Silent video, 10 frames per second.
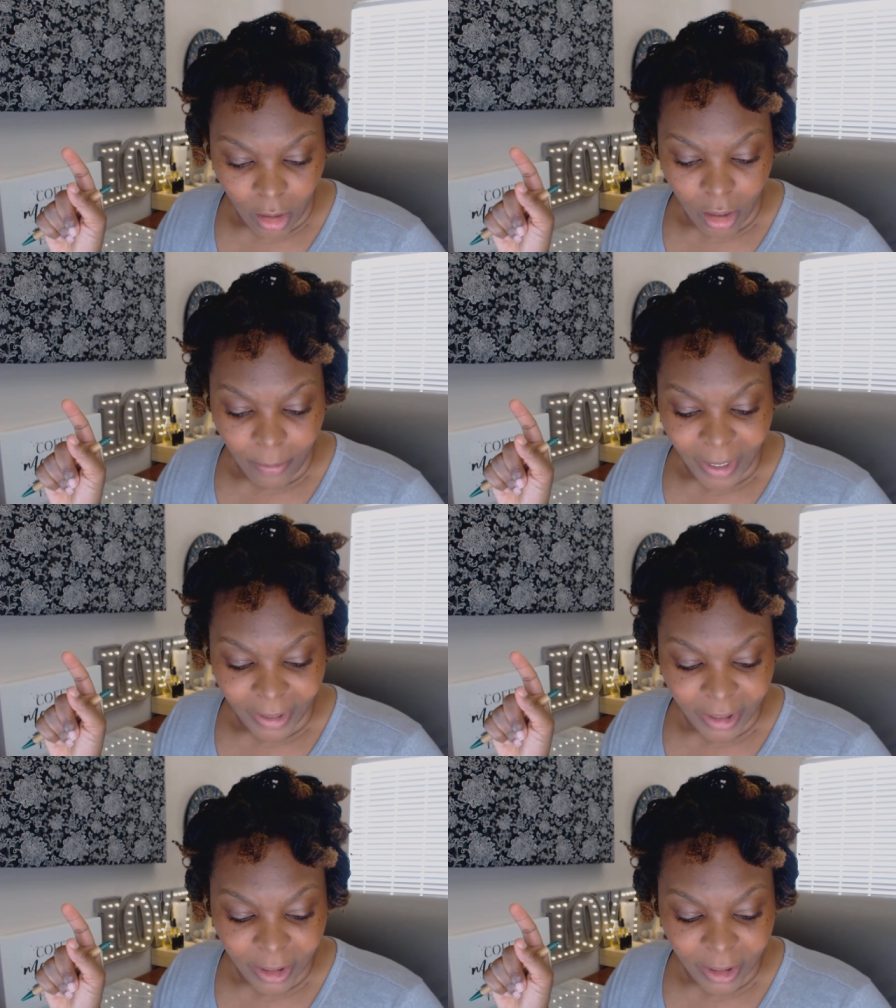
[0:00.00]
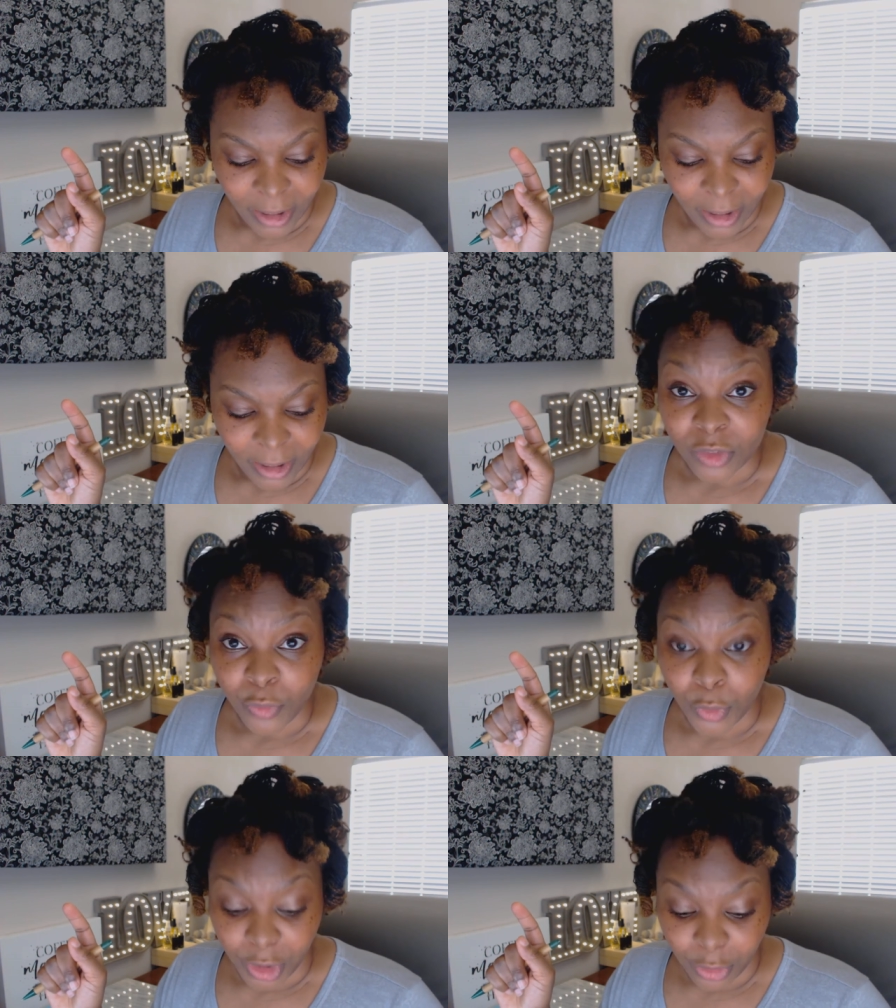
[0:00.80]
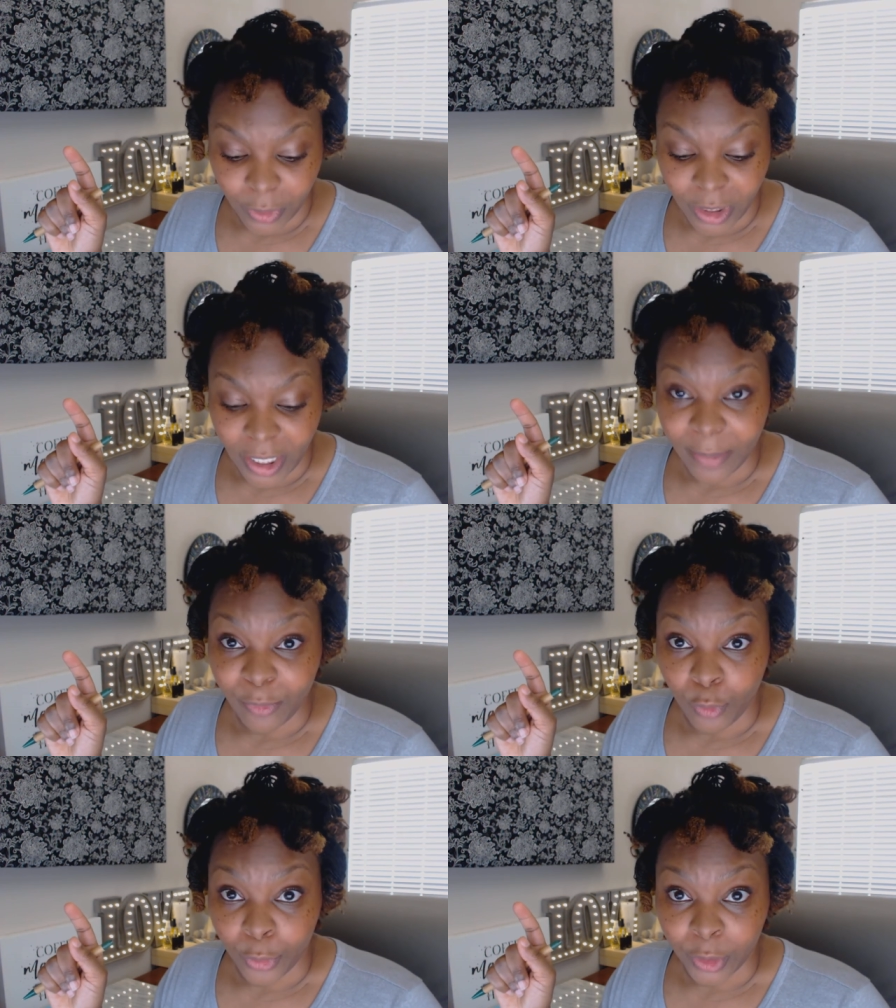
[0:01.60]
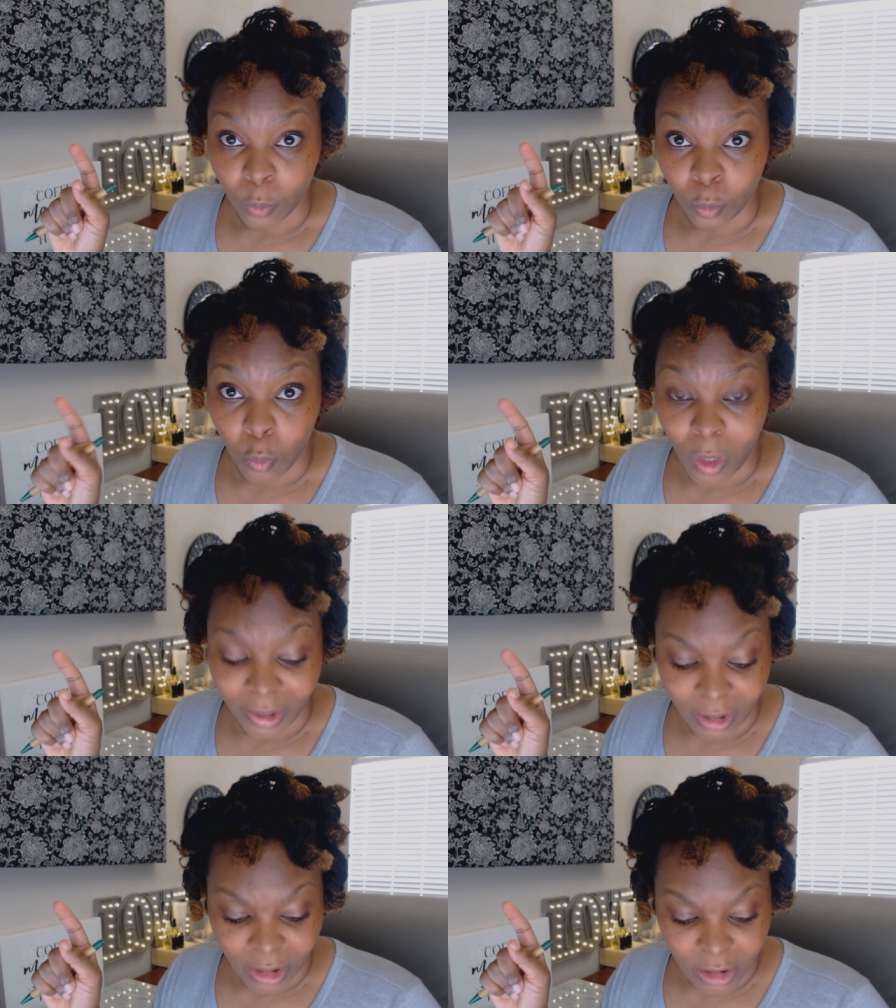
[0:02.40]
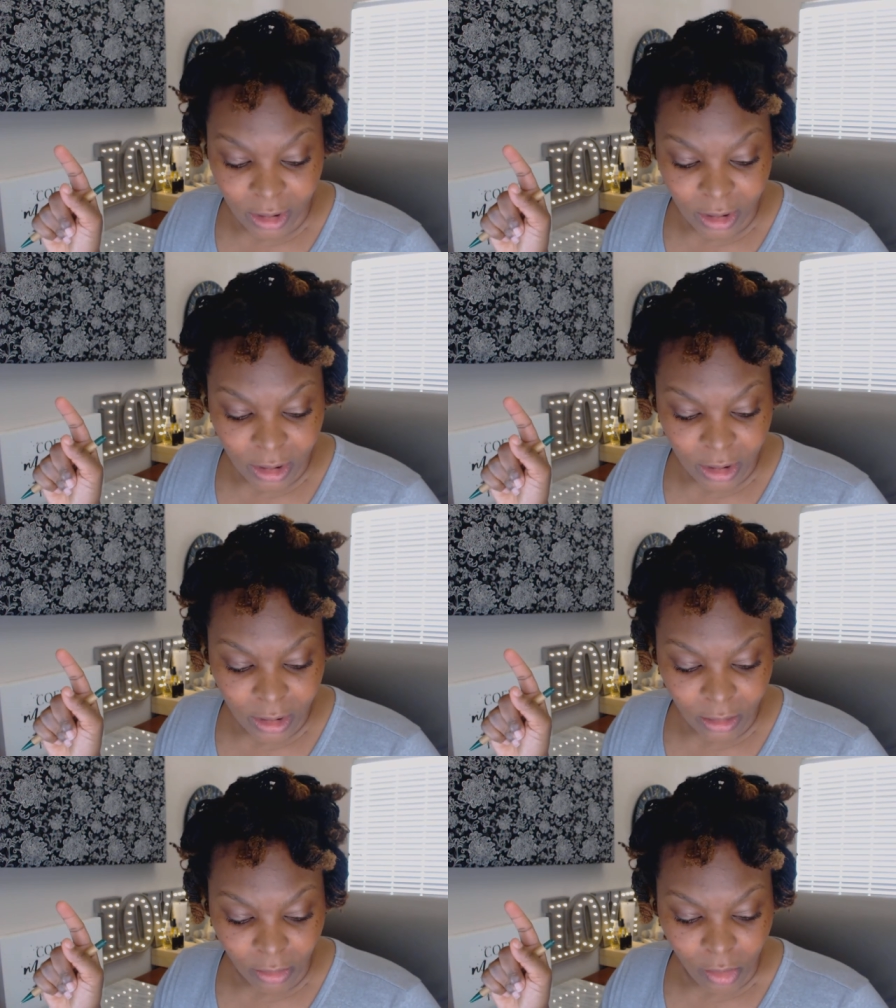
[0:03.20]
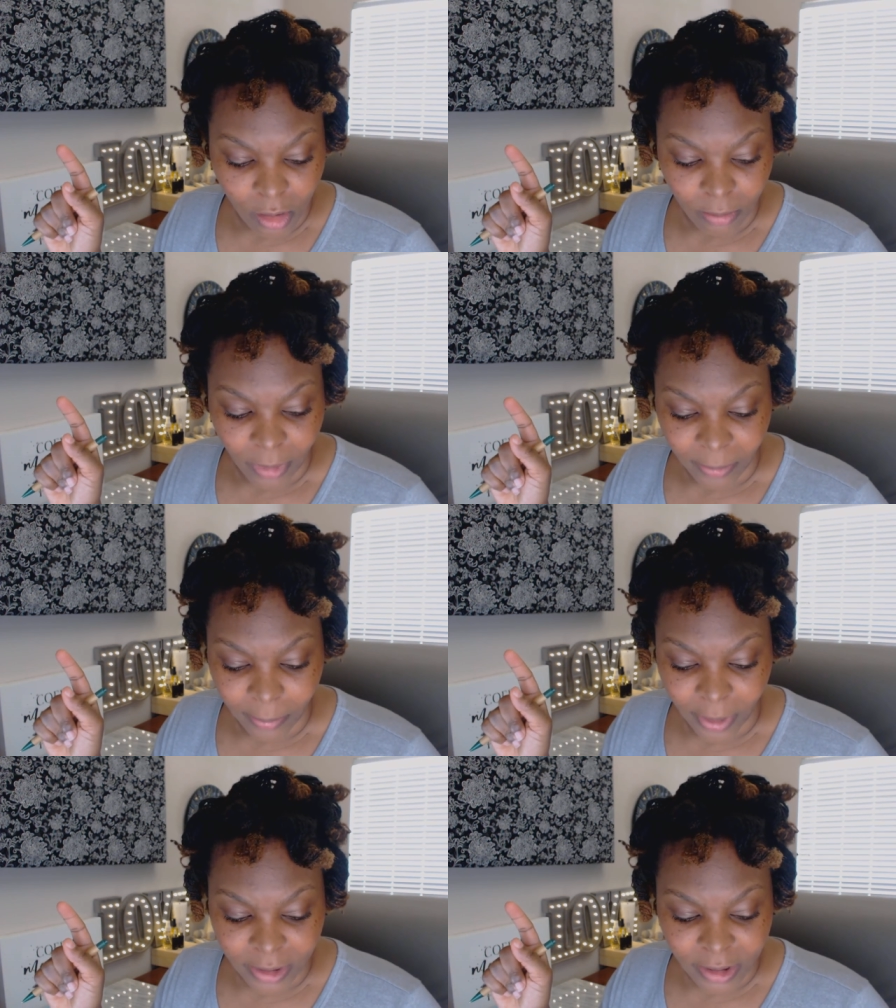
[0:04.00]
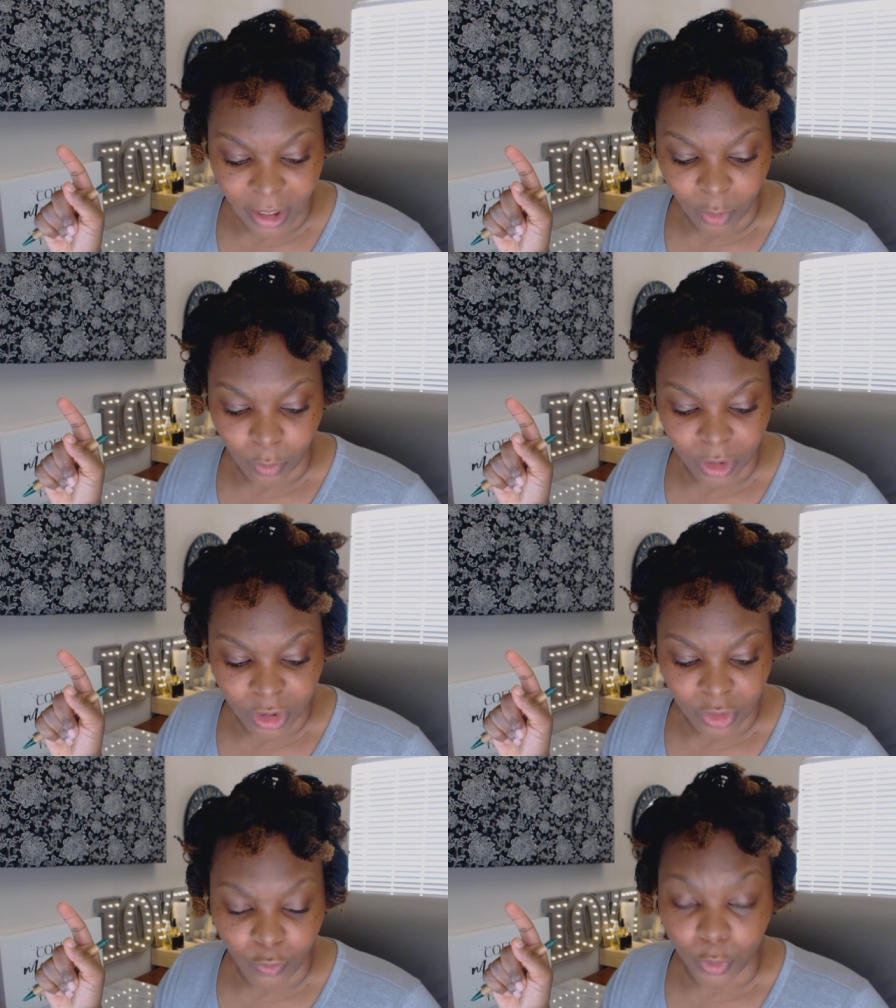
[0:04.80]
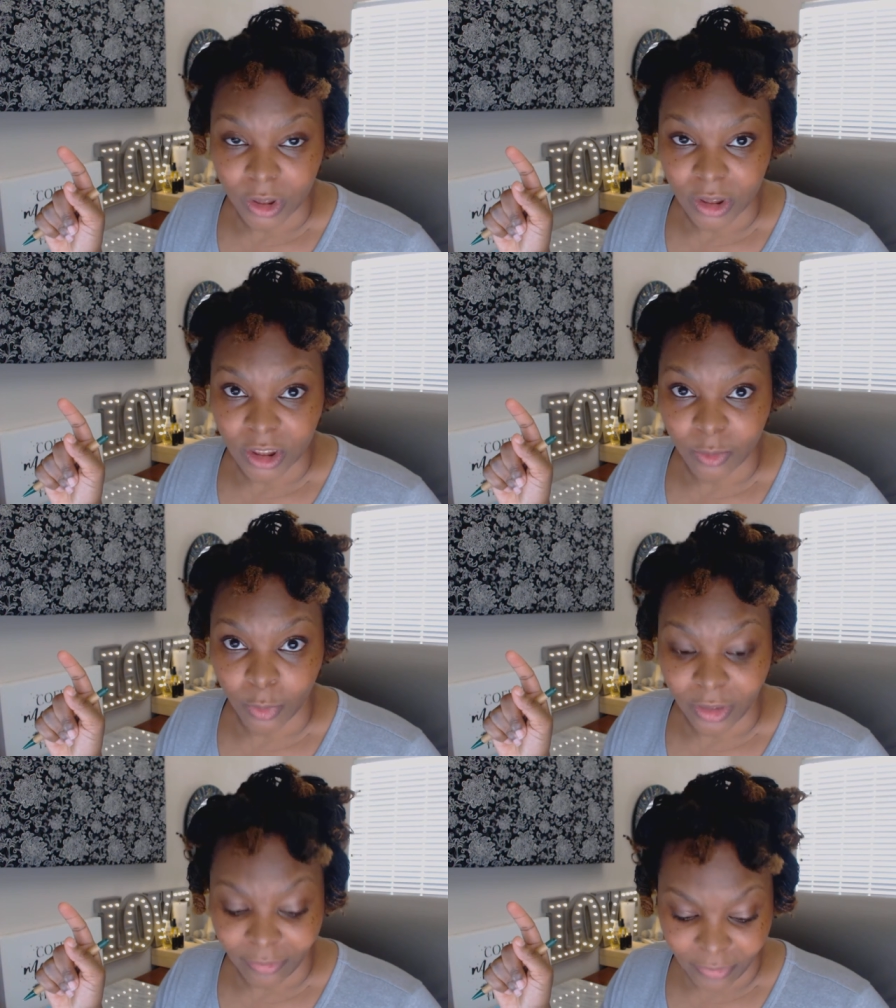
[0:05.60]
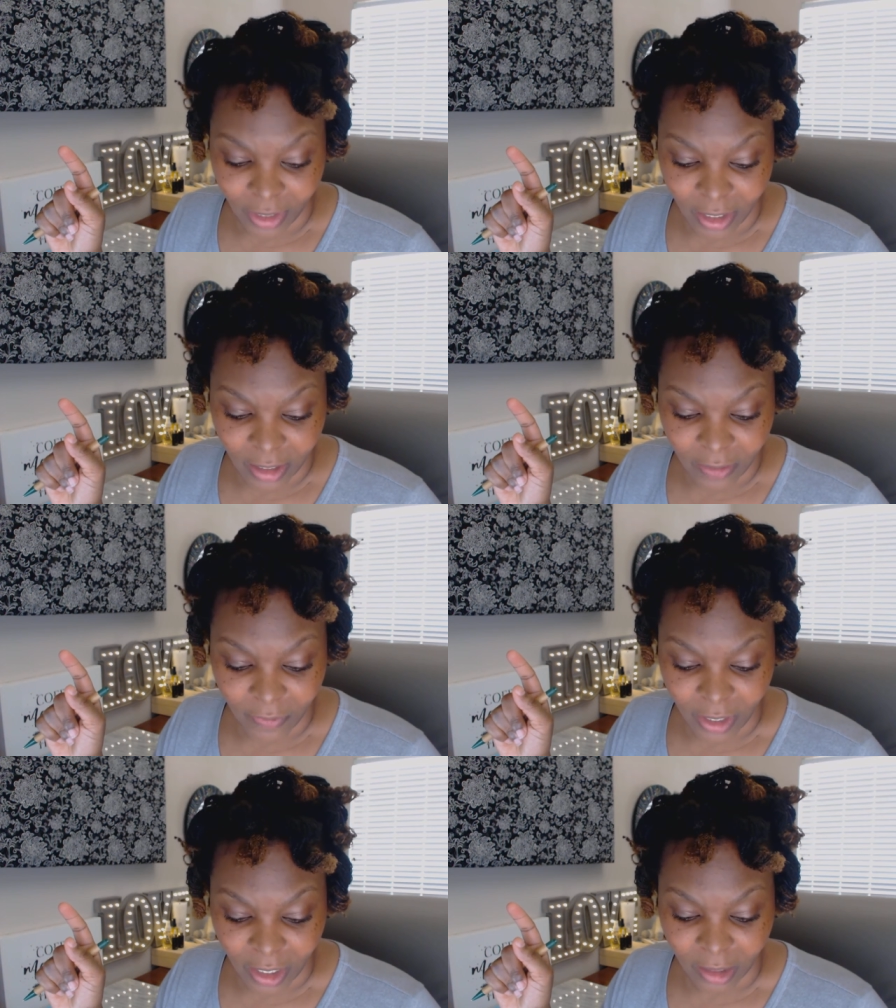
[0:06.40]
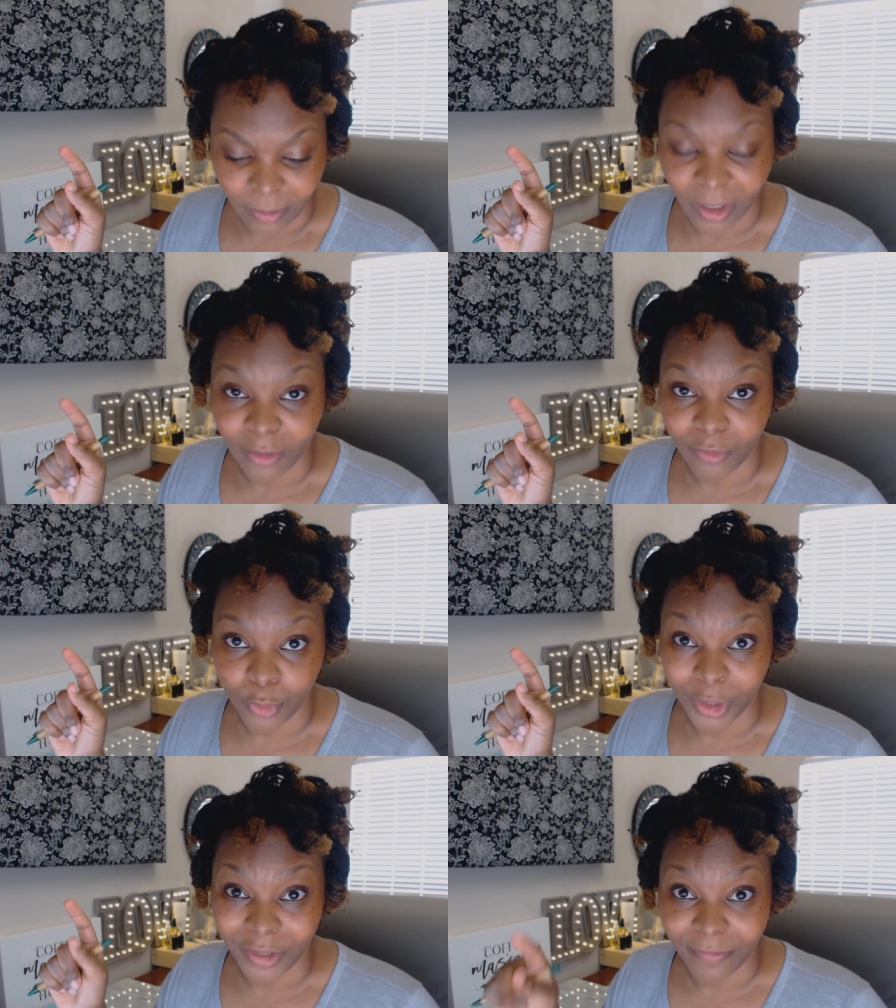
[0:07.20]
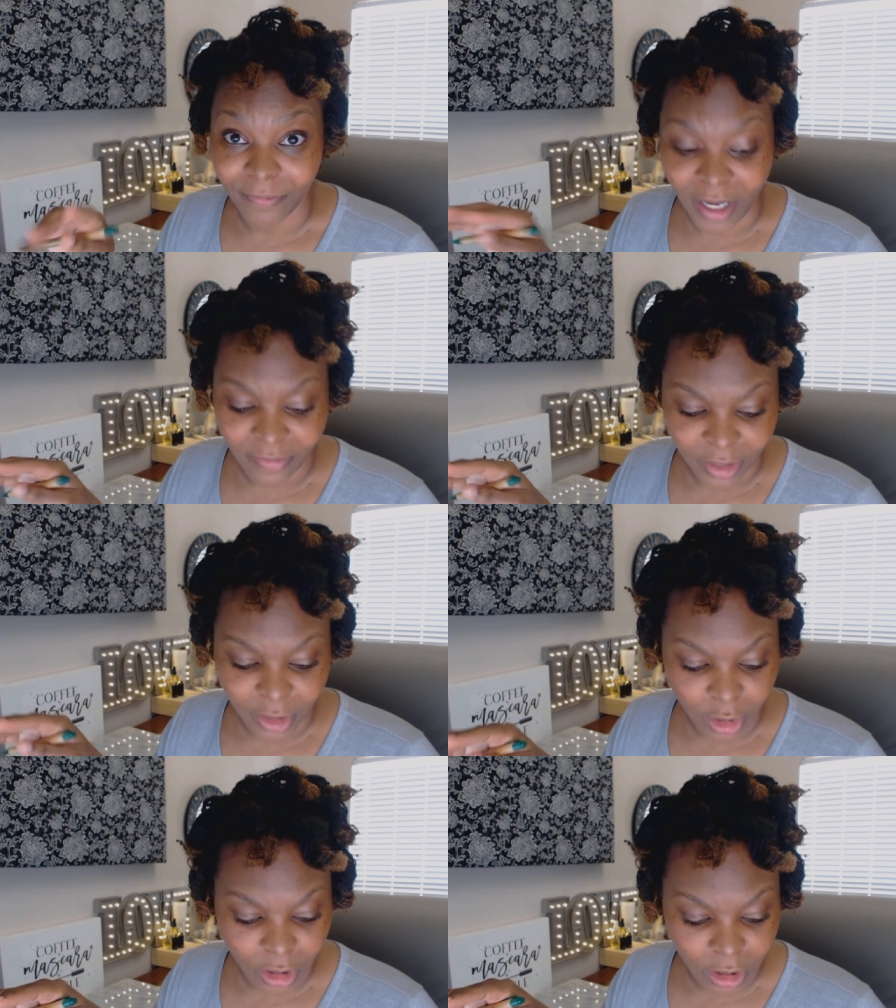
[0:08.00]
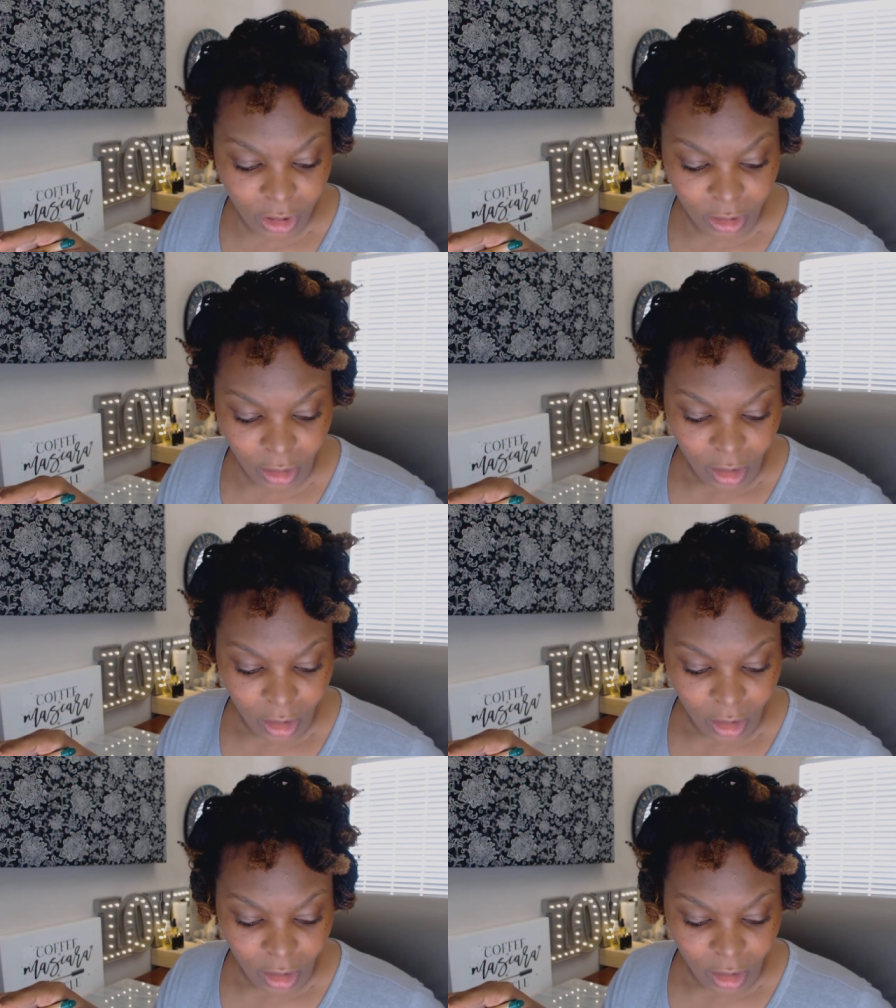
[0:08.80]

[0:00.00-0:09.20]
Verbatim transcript: On my hips, I was 43. I'm 41 inches. On my butt, I was 46.5. I am now 45 inches.